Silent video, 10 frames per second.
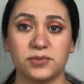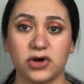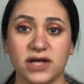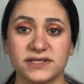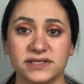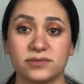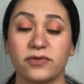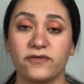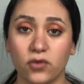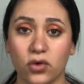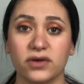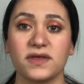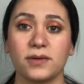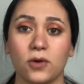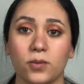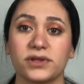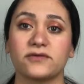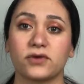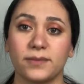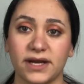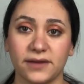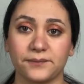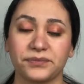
processed before they open it for bidding.